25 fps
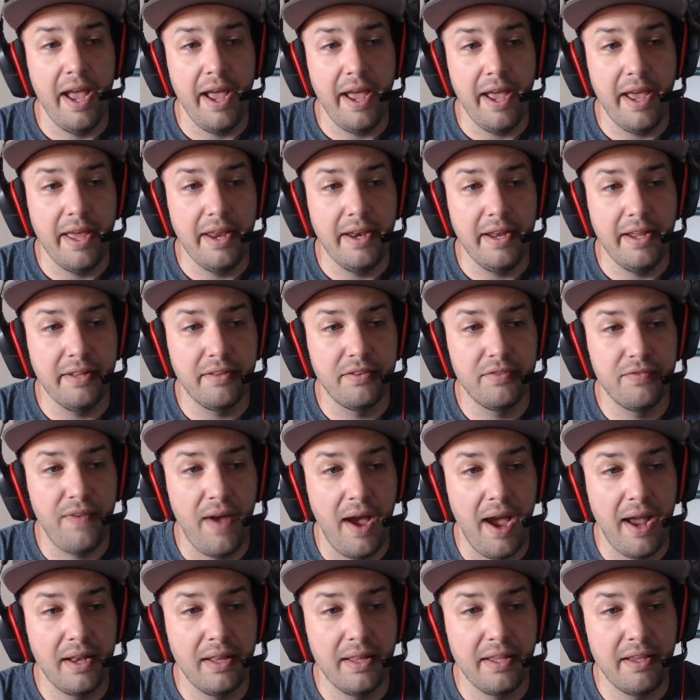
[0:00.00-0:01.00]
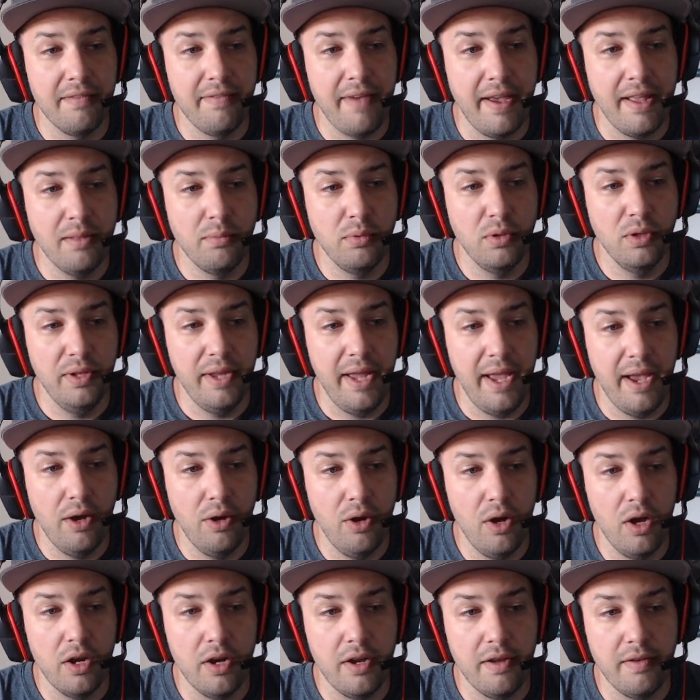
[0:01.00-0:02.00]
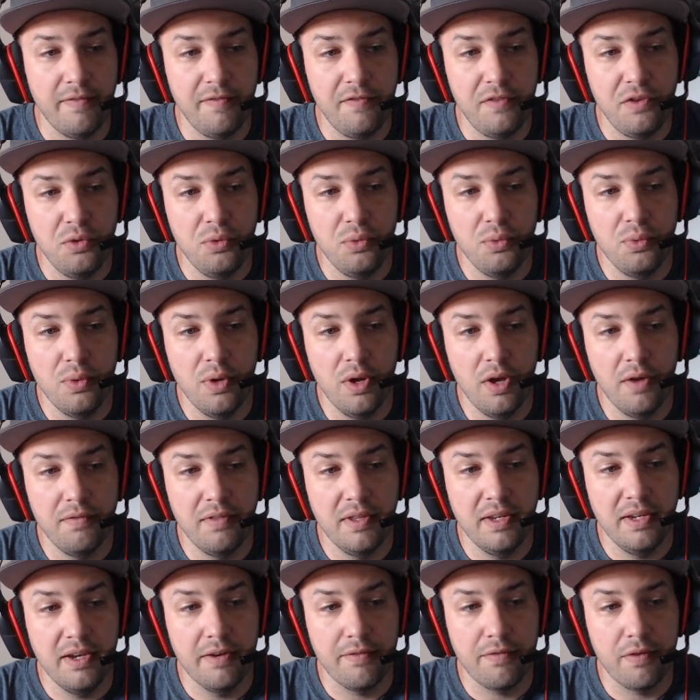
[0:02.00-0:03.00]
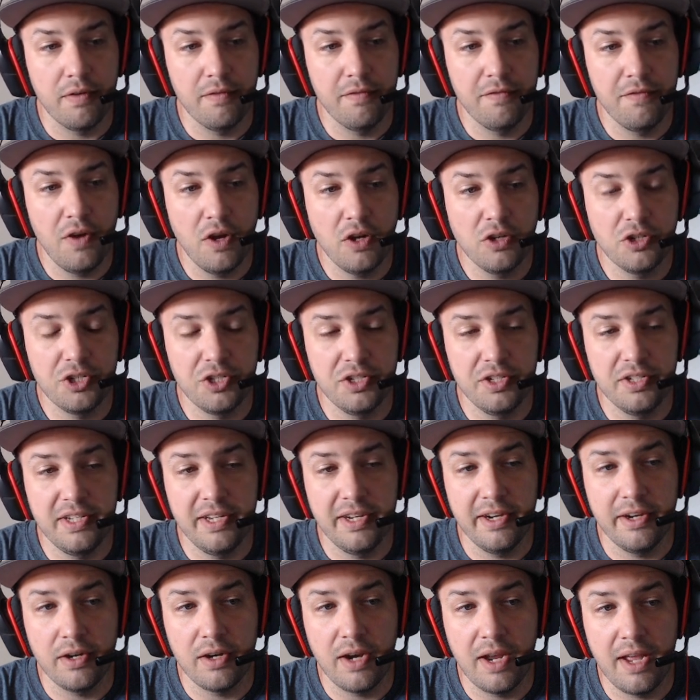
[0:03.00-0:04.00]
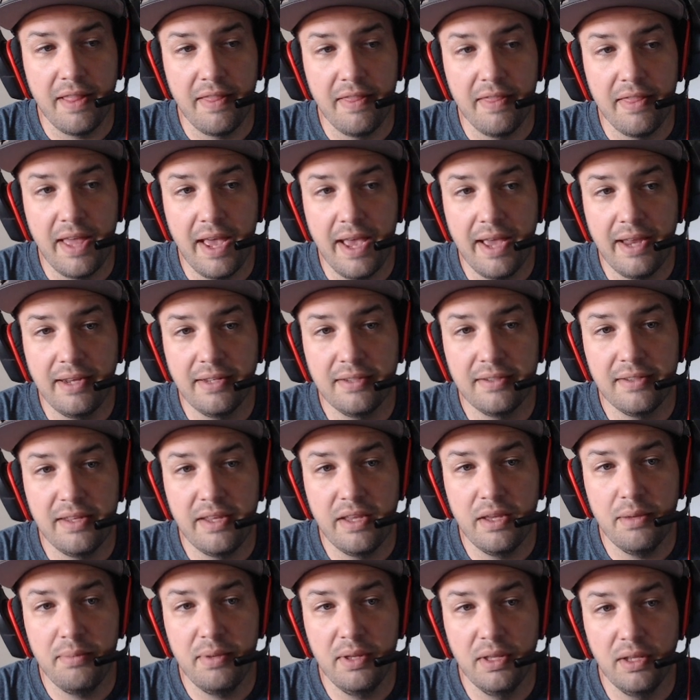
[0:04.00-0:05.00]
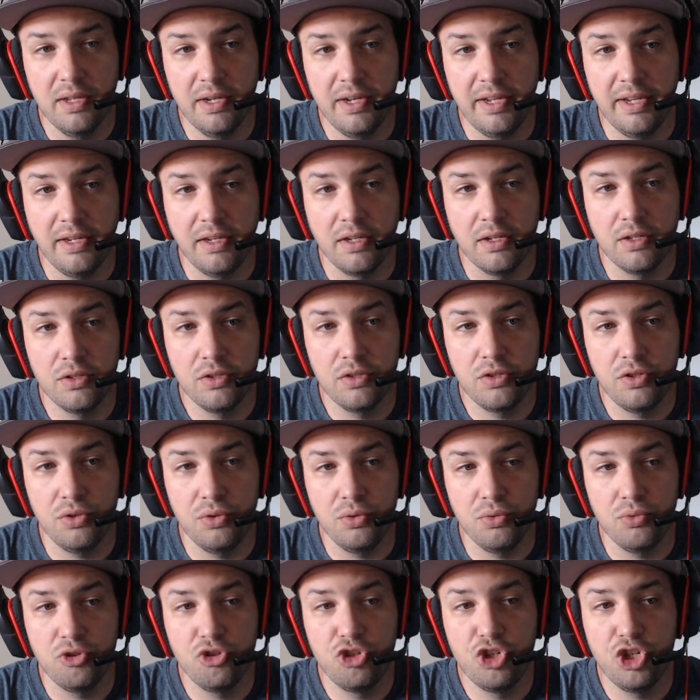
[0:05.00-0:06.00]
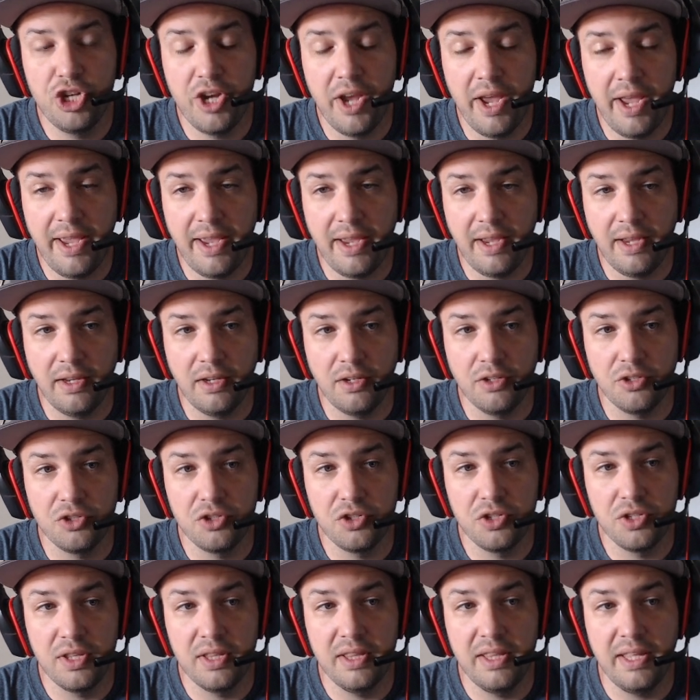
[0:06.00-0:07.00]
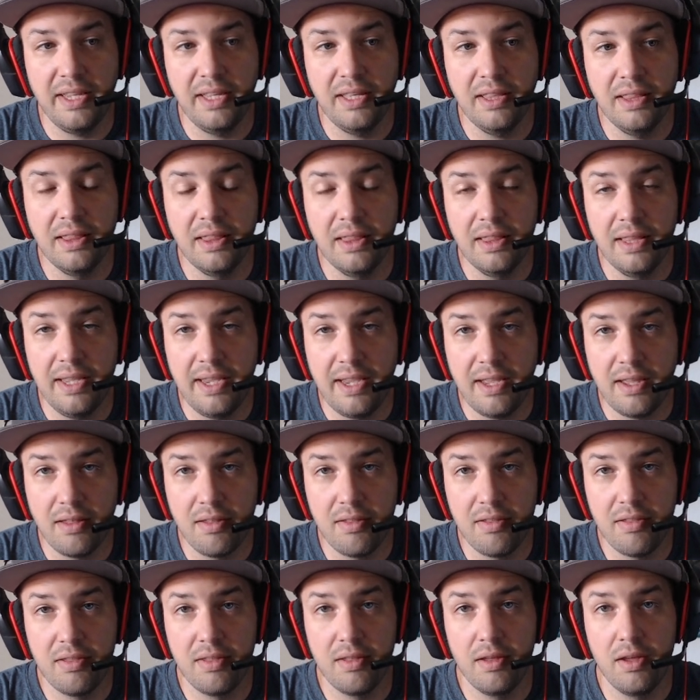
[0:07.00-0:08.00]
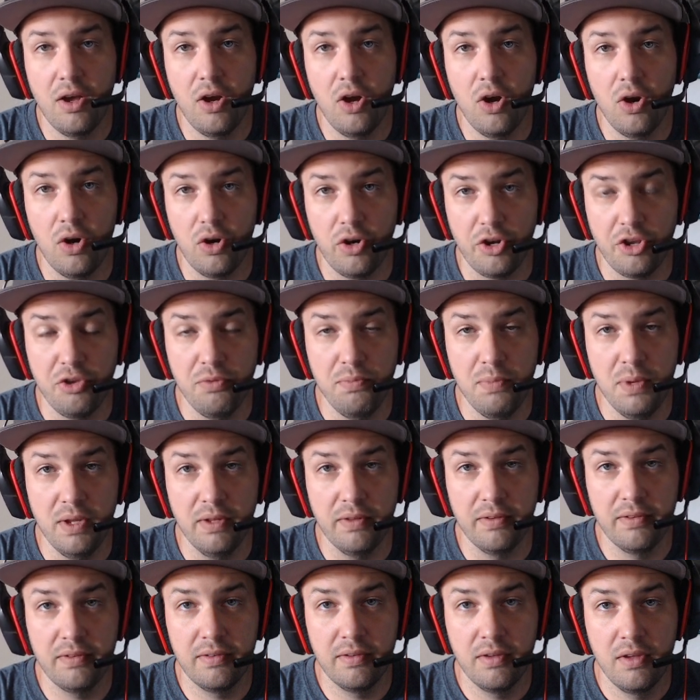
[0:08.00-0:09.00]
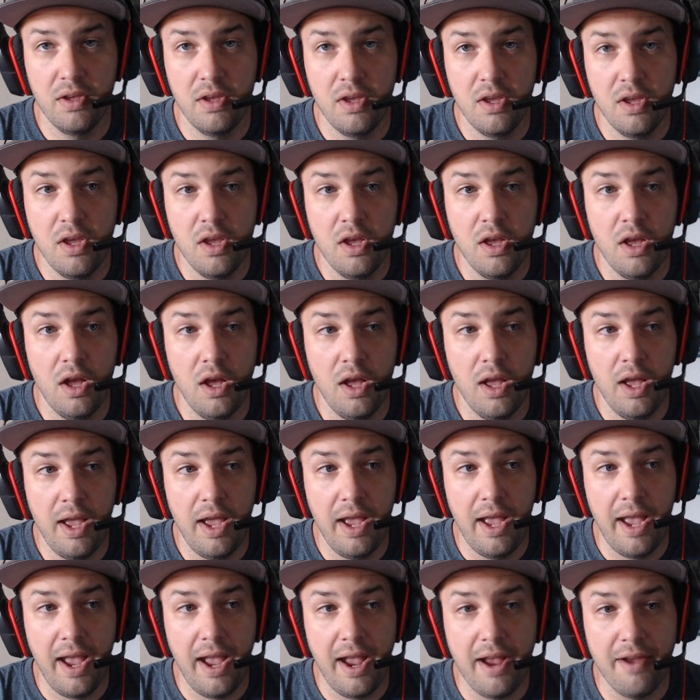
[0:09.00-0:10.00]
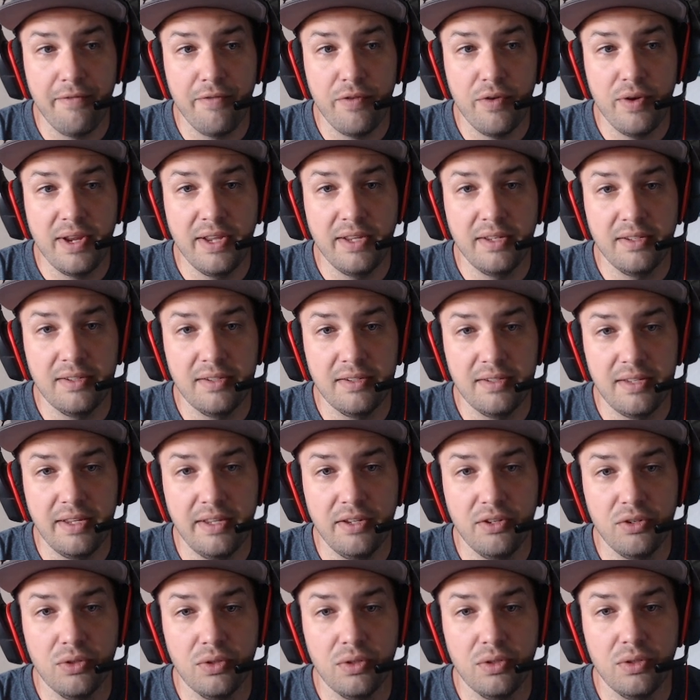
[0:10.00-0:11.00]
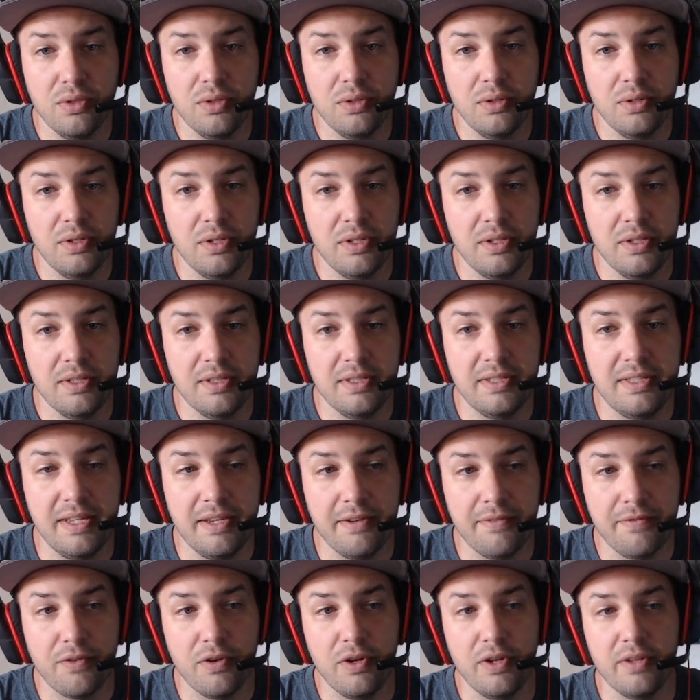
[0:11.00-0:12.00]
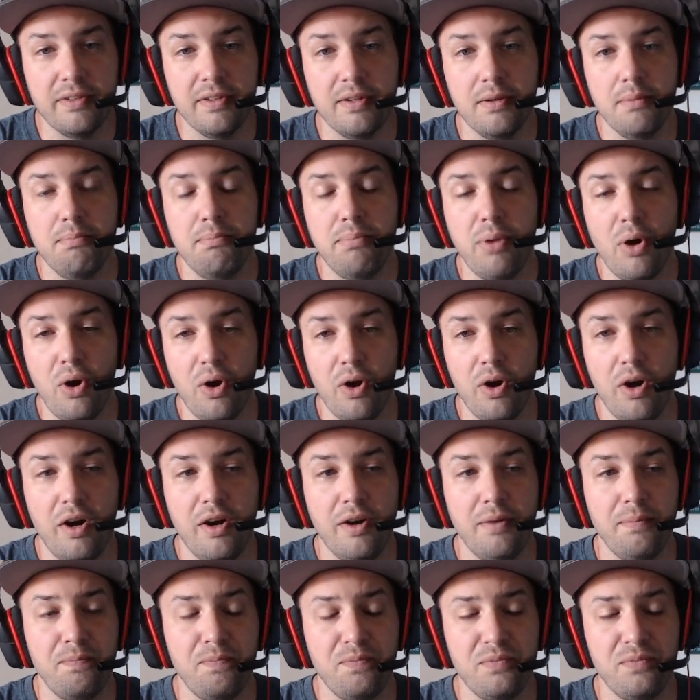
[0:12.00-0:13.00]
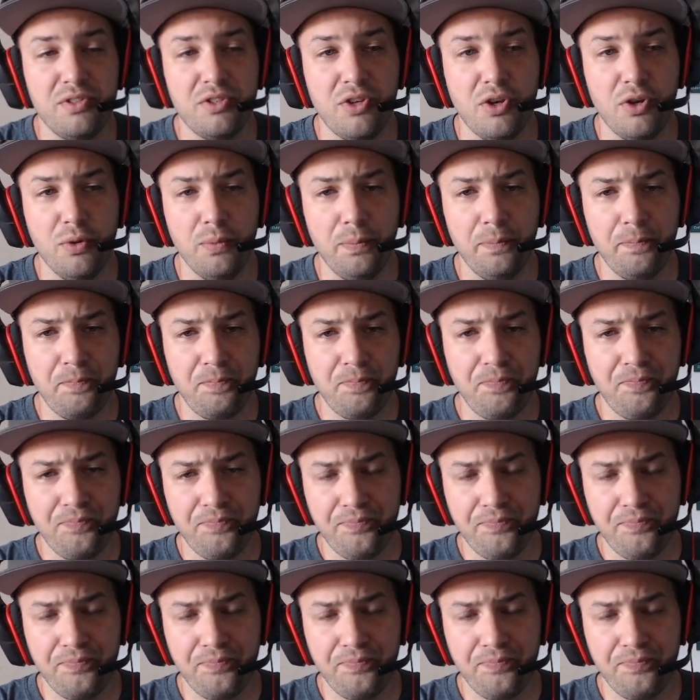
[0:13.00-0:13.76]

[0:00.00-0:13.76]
and it's finally available now on a few of the different functions here, and that is the ability to change the length argument every single different bar. So,